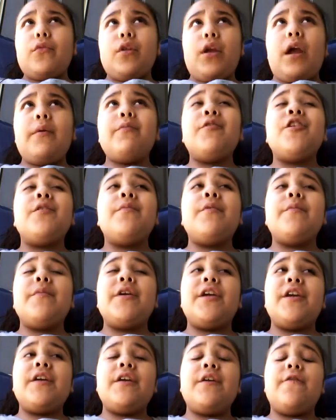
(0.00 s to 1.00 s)
I'm going to be
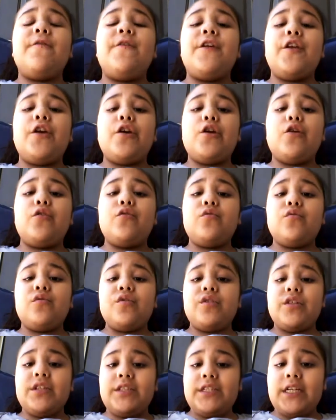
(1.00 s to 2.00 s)
making
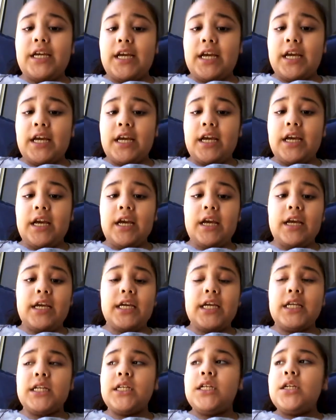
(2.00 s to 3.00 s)
videos
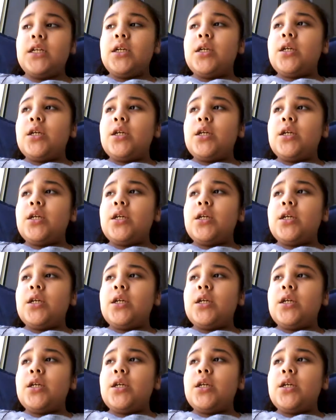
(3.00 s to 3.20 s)
today and